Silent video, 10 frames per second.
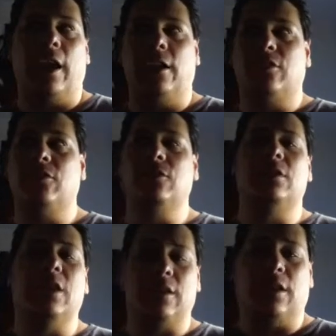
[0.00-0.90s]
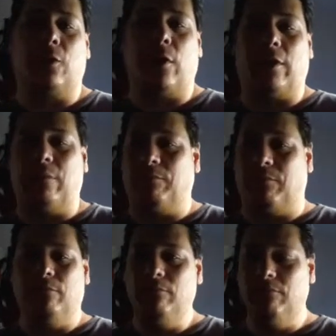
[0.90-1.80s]
And as soon as Disney acquired it,
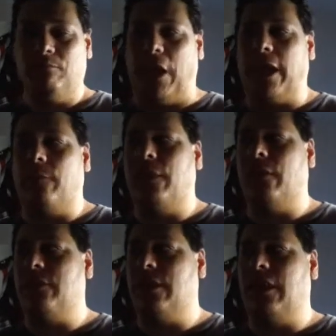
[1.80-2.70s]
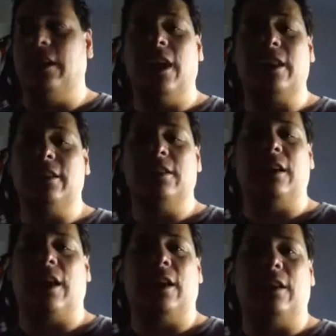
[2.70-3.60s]
bam, that was it. And not to
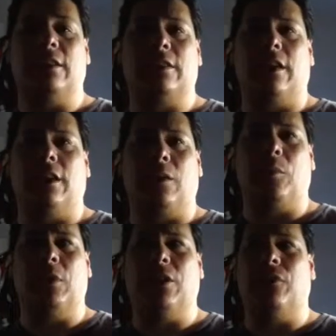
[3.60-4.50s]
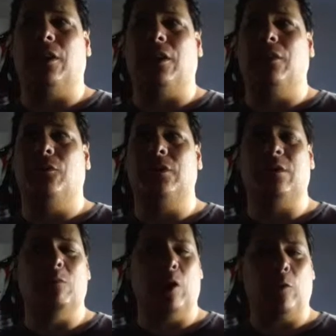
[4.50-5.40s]
say, because I believe,
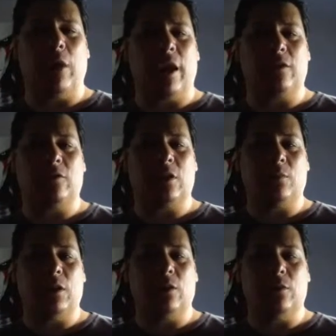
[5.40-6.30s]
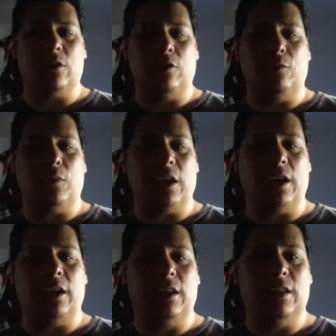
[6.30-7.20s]
wasn't Miramax or something was owned
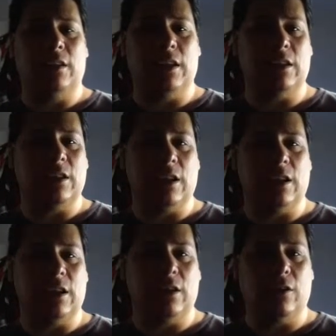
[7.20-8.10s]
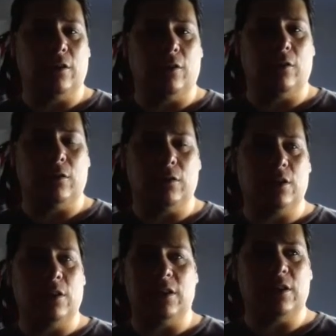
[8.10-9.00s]
by Disney or
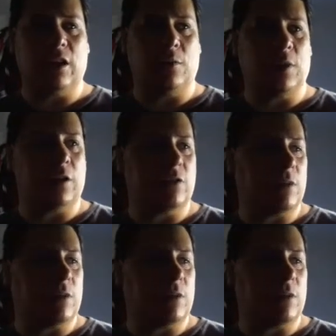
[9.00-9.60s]
Disney Company